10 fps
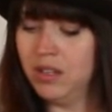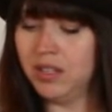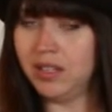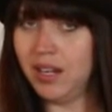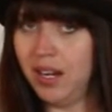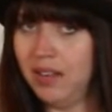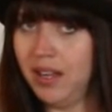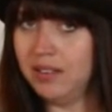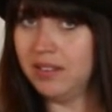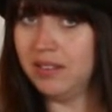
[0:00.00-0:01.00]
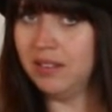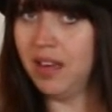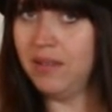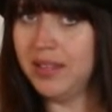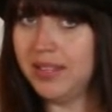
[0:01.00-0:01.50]
Is that eight? That's,
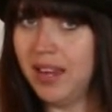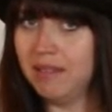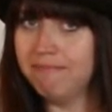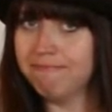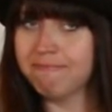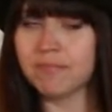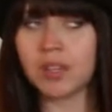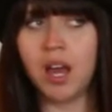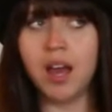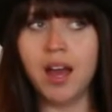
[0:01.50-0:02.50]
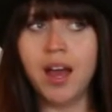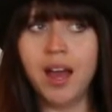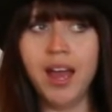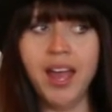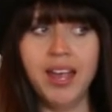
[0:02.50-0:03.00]
yeah, that's eight.
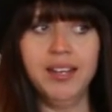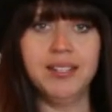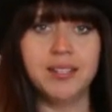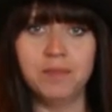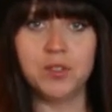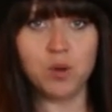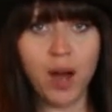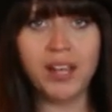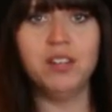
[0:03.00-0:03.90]
Eight, so I